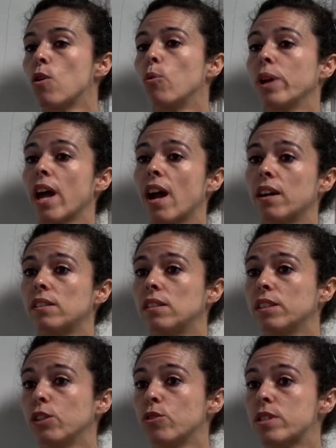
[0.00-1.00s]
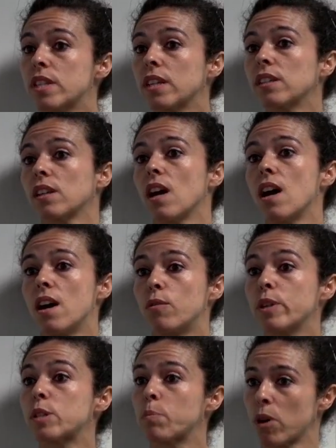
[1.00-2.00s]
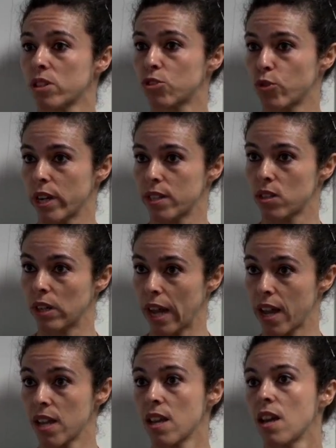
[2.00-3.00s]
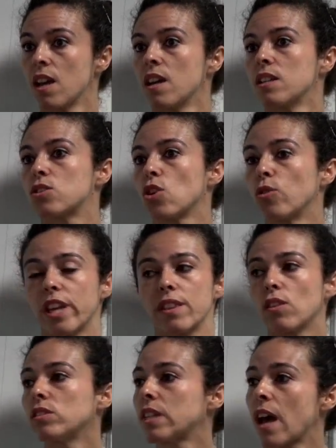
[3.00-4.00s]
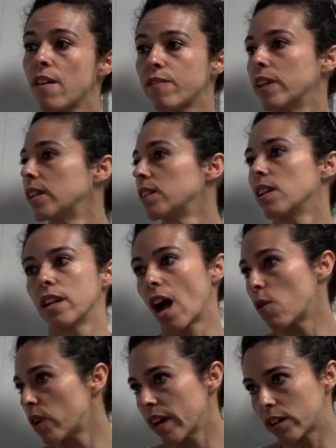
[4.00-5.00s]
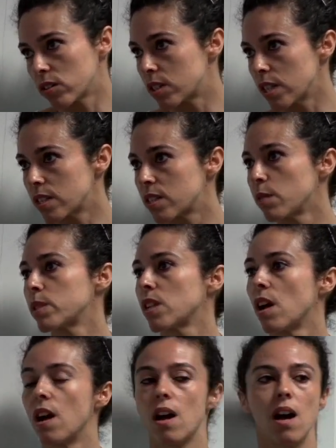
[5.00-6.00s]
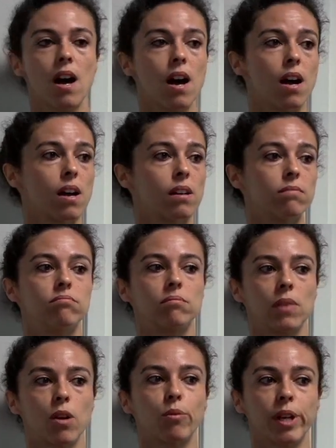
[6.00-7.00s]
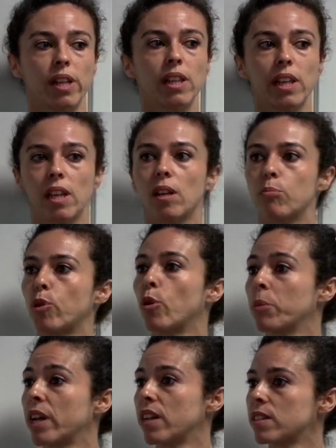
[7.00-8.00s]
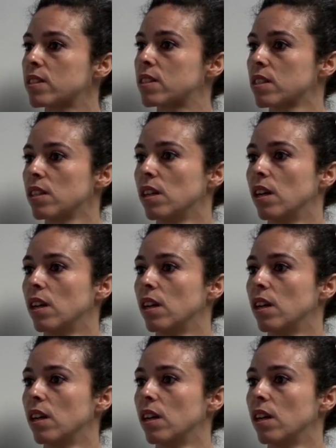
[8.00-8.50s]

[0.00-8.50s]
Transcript: We are using response traits, okay? So they don't have in our ecosystems a really prominent